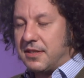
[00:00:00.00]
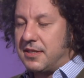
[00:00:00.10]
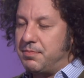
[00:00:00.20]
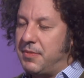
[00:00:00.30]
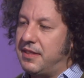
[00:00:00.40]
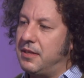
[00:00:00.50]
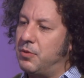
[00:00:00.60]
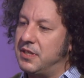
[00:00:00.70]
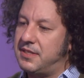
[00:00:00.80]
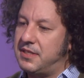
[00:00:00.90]
this method
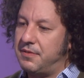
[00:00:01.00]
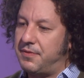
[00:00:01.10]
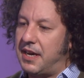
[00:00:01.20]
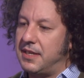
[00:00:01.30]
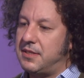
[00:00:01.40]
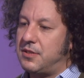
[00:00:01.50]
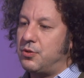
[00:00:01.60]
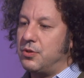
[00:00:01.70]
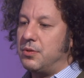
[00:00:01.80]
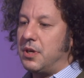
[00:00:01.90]
was devised
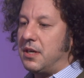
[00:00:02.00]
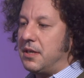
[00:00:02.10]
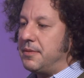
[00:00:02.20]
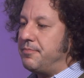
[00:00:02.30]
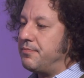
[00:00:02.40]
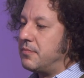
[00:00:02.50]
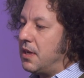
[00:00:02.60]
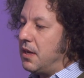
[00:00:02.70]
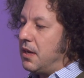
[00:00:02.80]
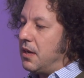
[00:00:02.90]
to
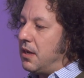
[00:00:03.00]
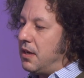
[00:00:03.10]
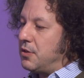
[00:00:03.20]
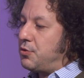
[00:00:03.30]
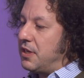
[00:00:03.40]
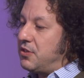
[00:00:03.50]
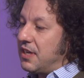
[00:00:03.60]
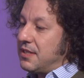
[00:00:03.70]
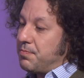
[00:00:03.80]
address